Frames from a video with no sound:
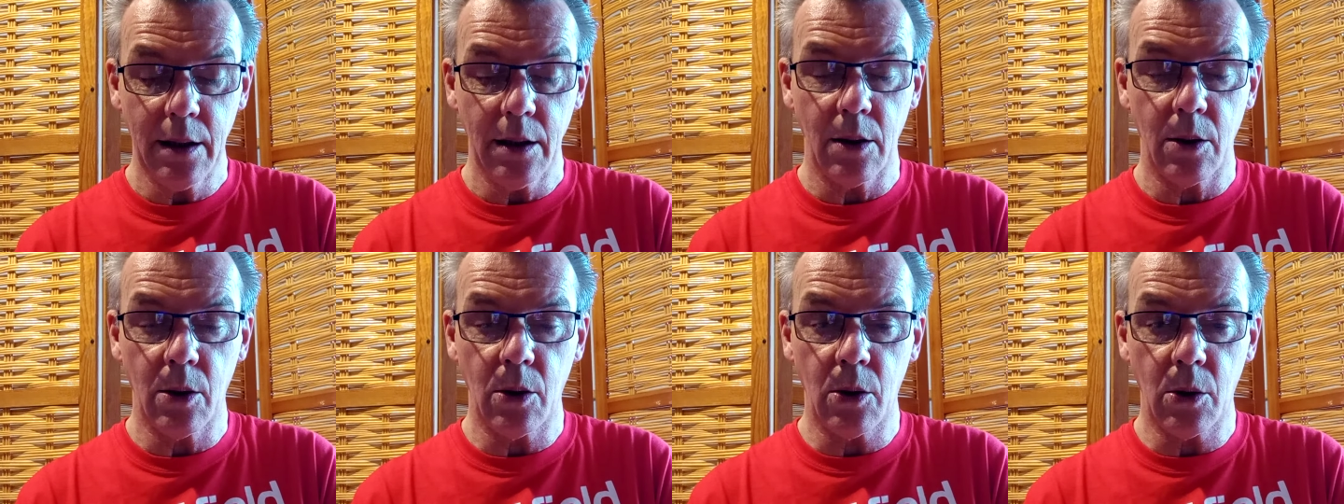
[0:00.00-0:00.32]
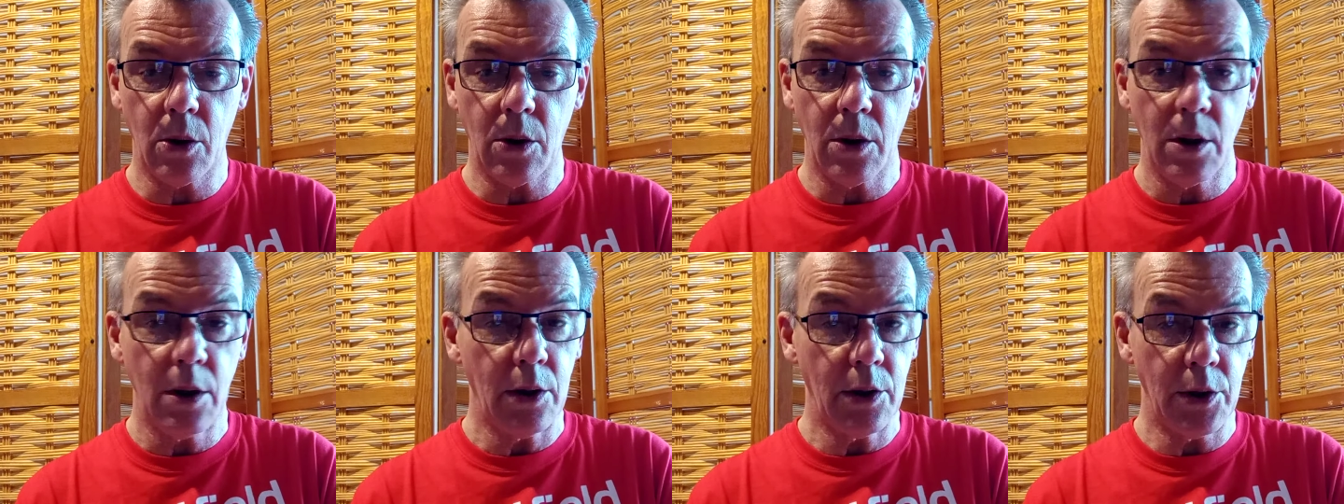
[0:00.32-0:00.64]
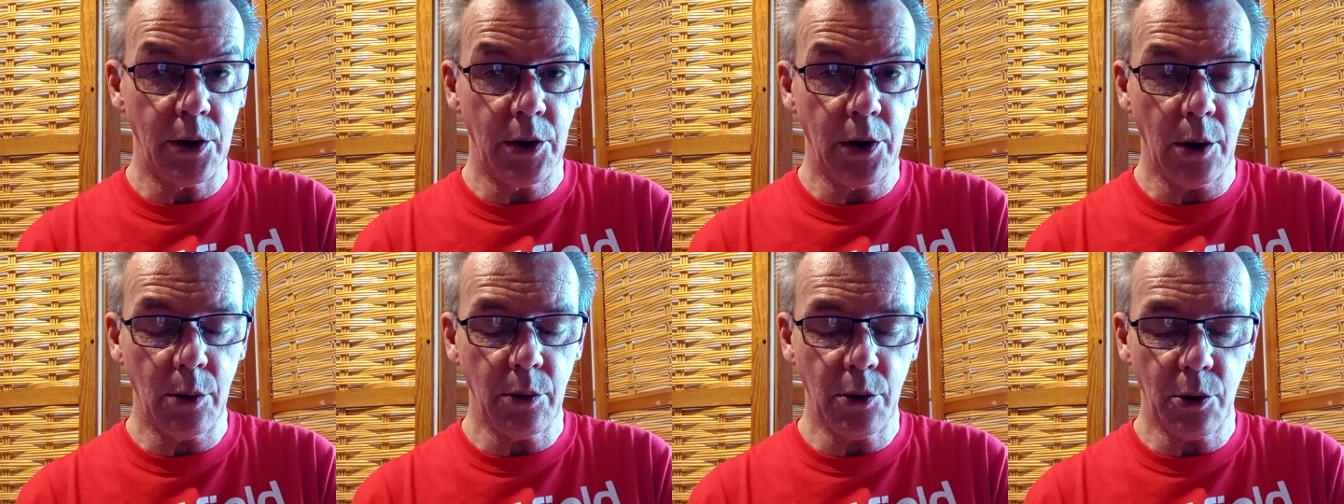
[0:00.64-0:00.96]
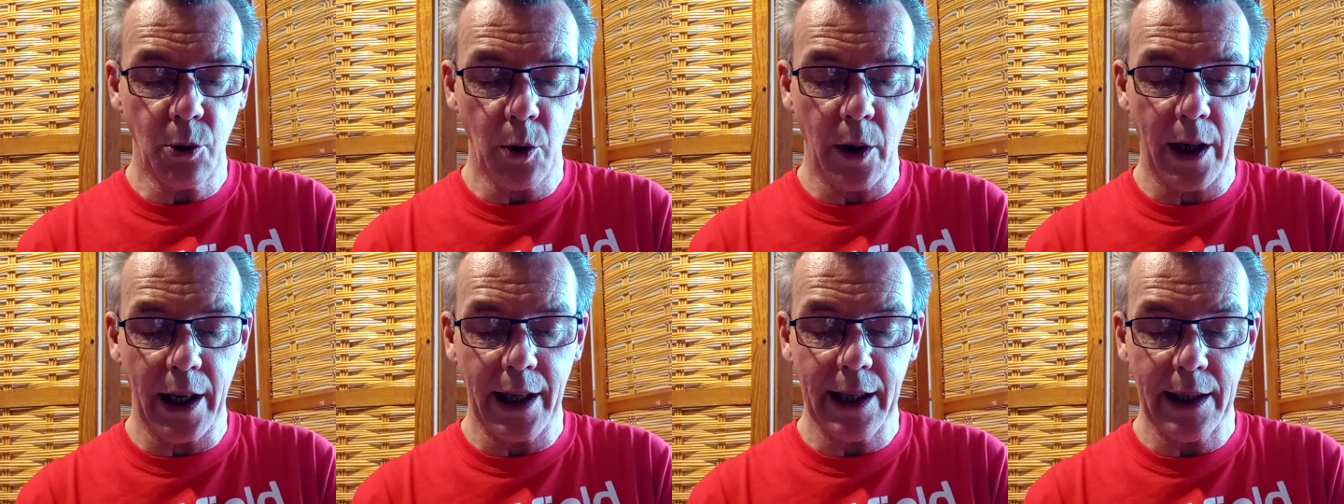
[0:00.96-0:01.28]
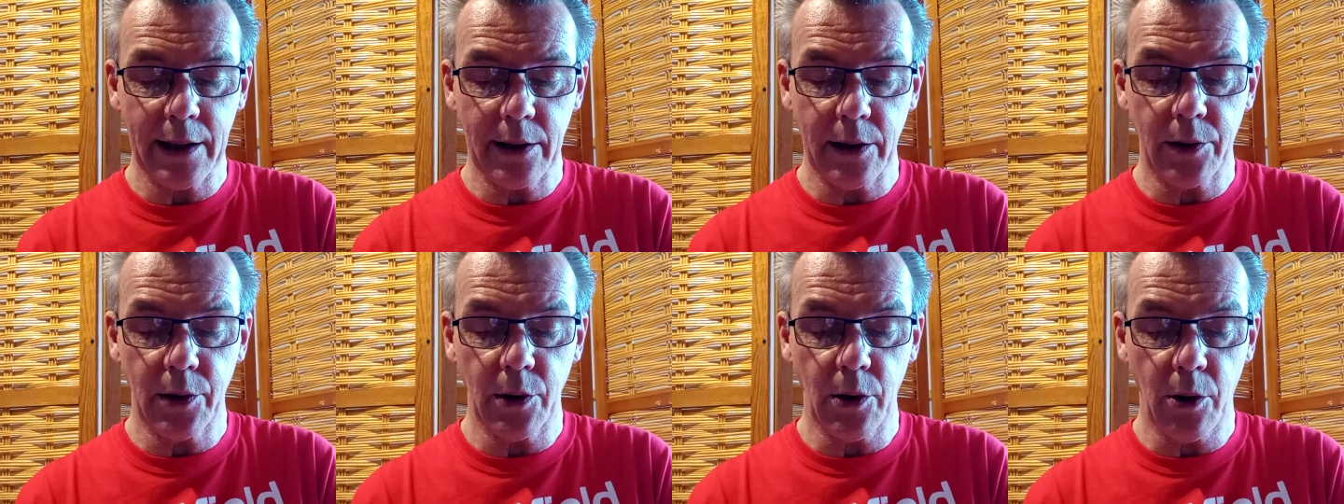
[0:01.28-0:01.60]
or don't try
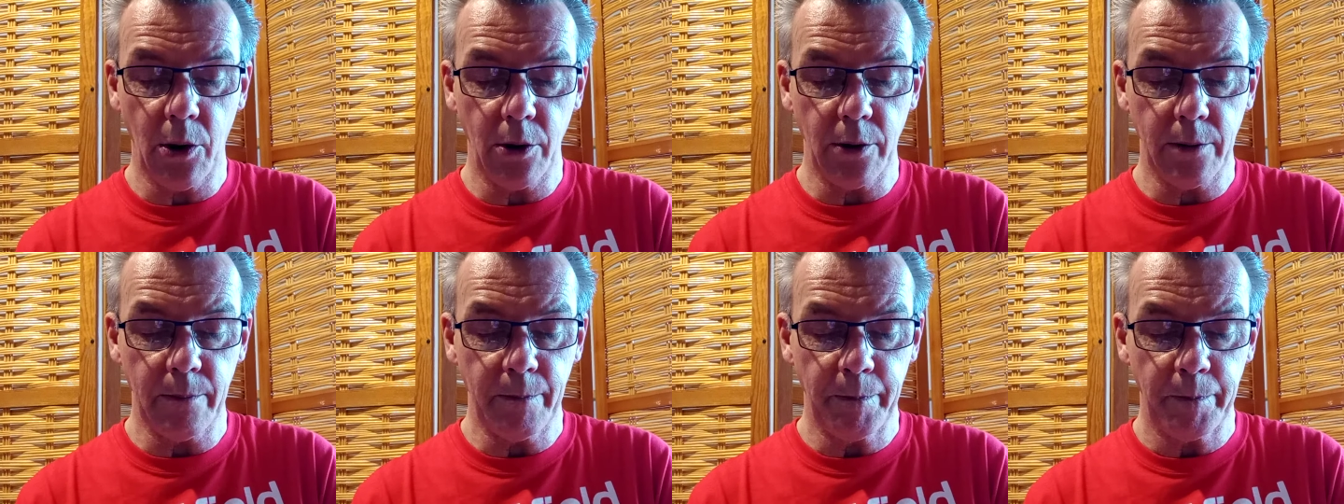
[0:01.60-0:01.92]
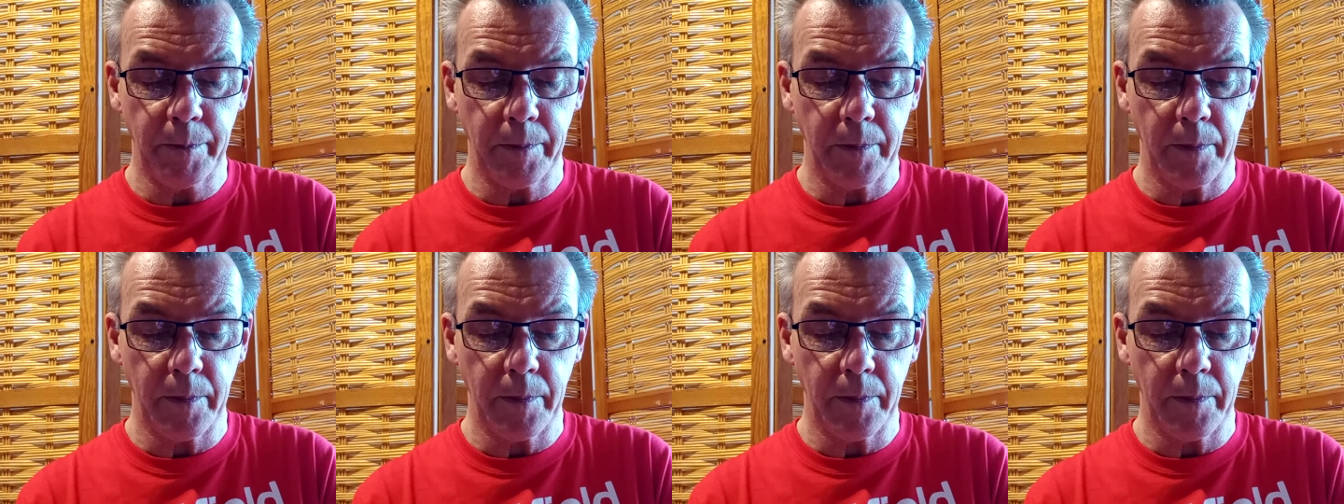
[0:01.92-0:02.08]
it at all.